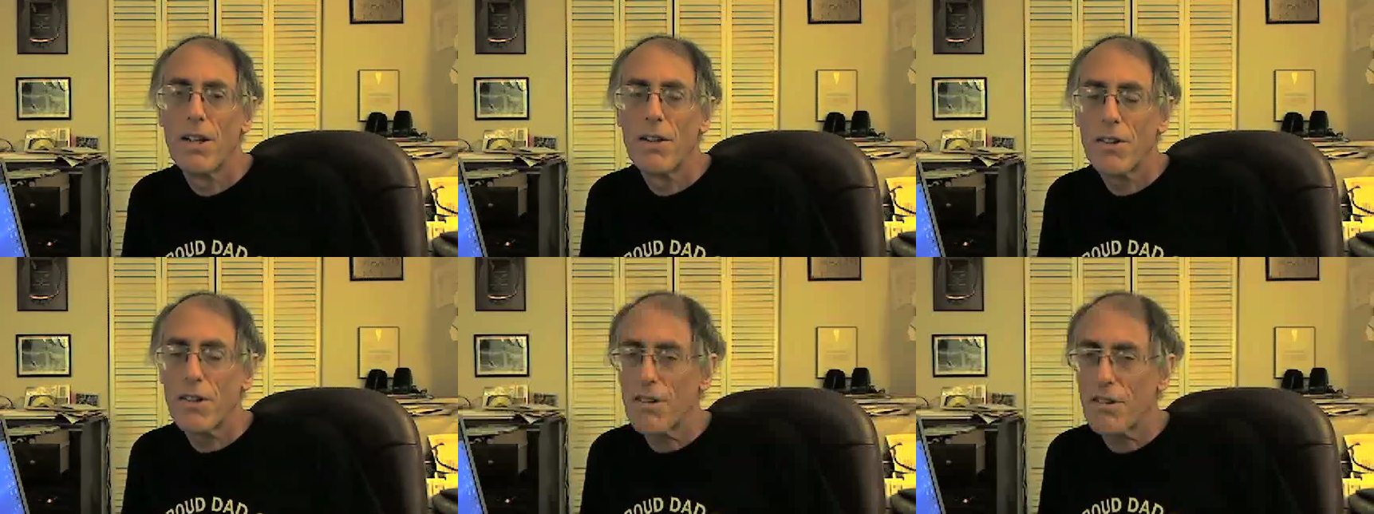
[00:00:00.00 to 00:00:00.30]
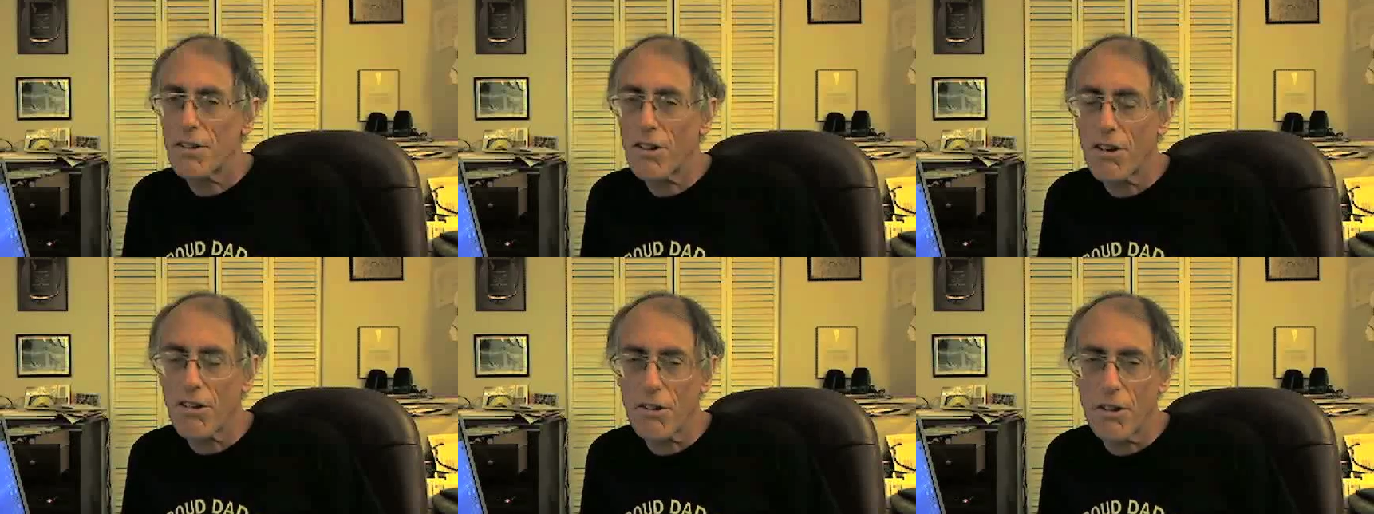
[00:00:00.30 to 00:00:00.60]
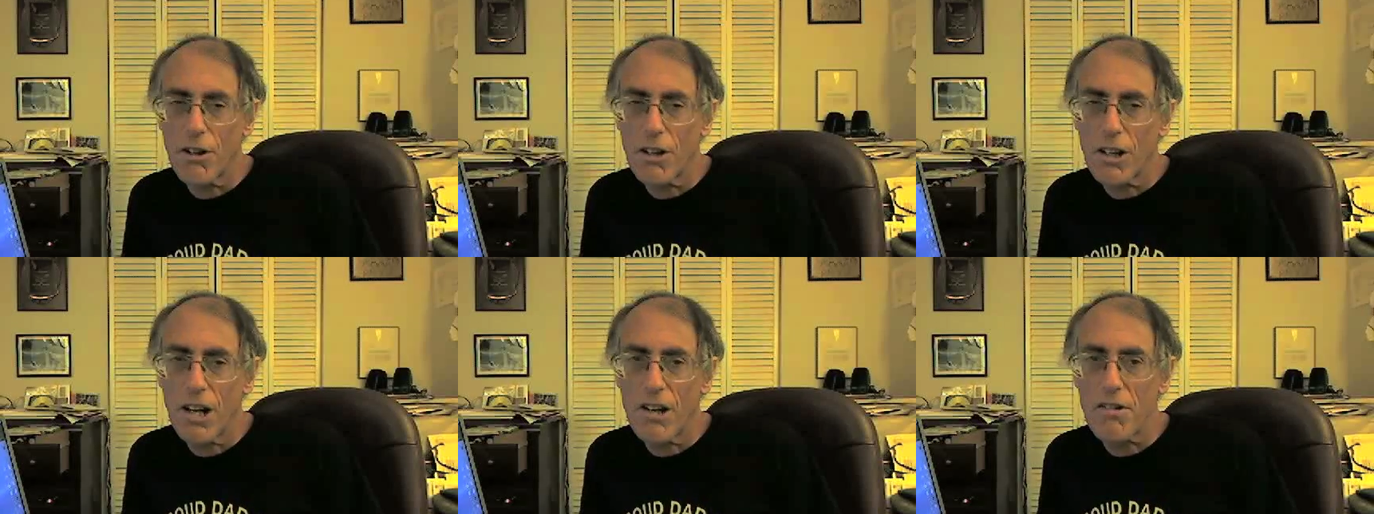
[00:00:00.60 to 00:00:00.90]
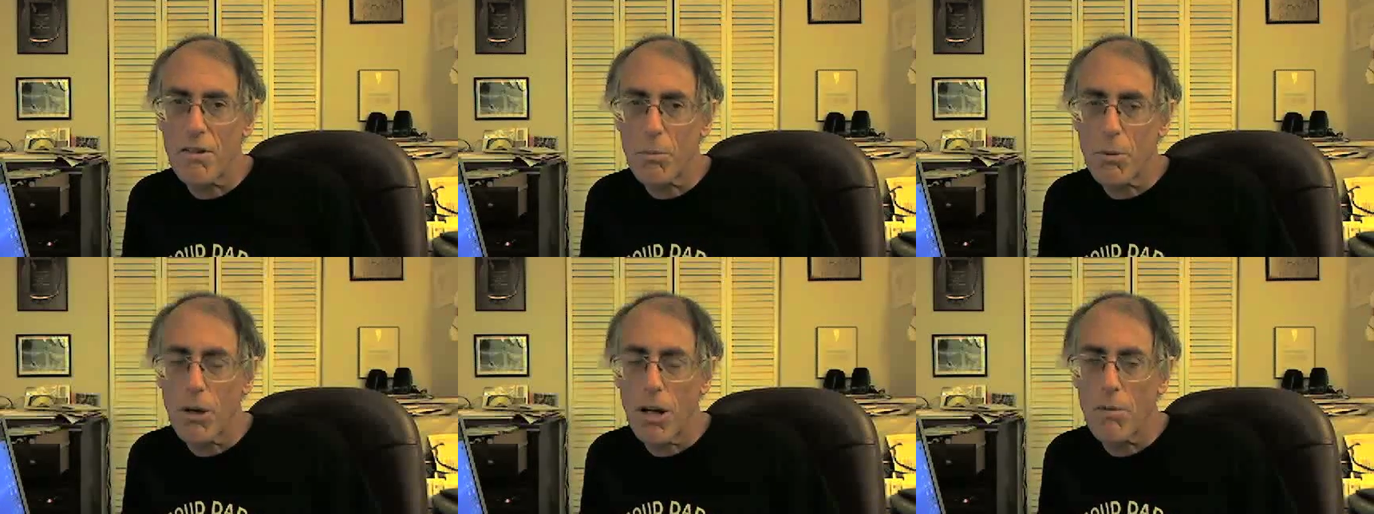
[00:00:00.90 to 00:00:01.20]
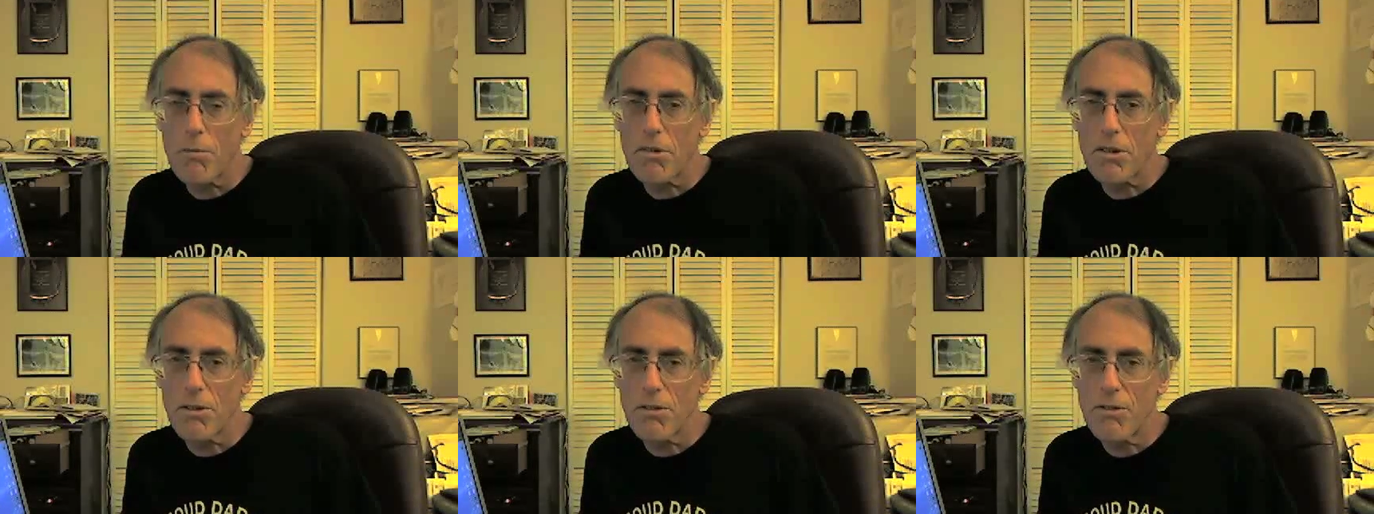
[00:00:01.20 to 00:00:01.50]
This has caused all kinds of
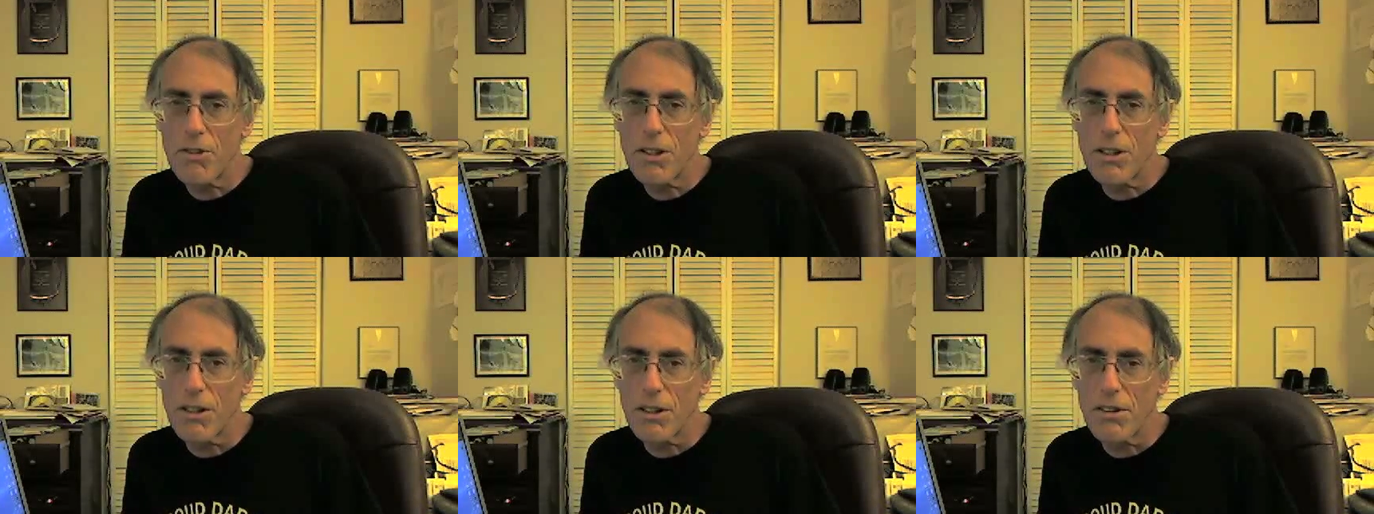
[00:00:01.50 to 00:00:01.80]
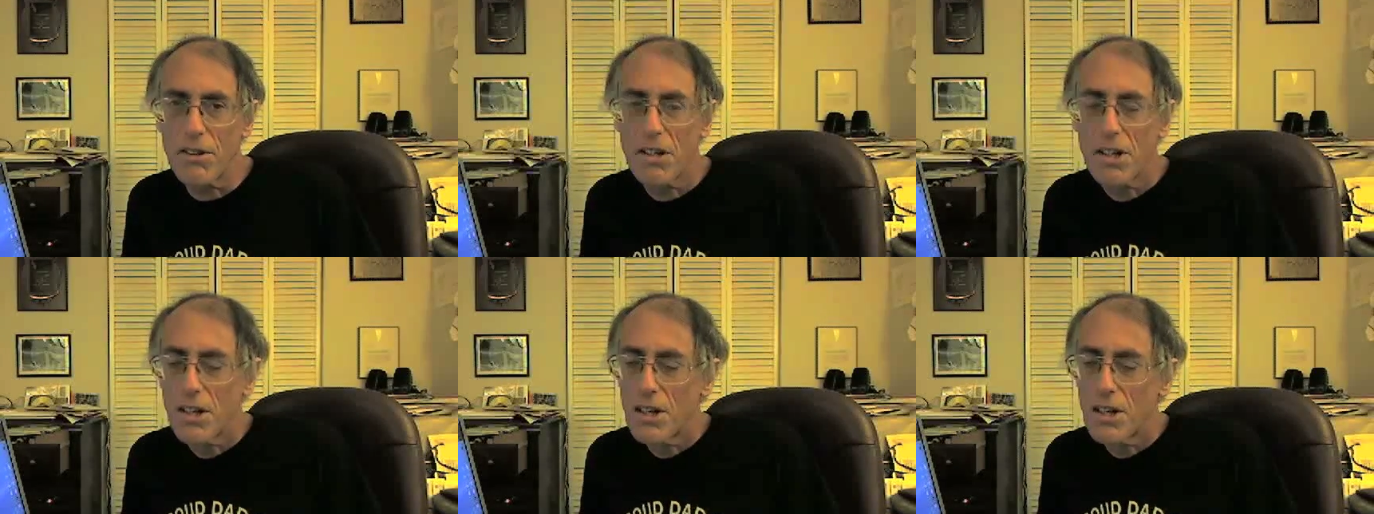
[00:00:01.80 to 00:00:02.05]
problems in the field,